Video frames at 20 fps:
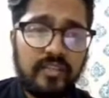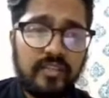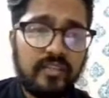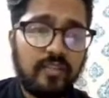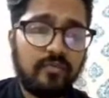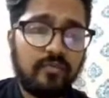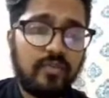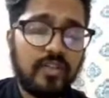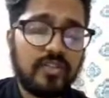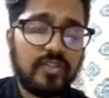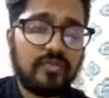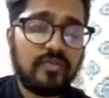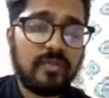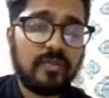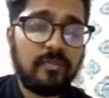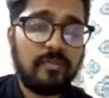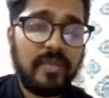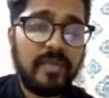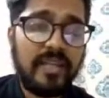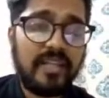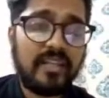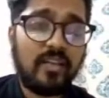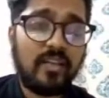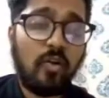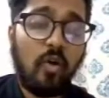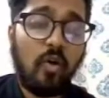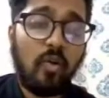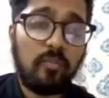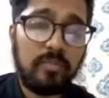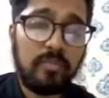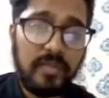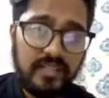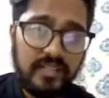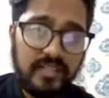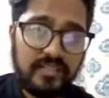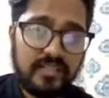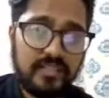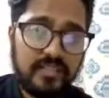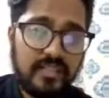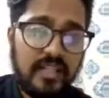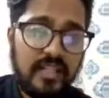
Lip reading: The first one being complex.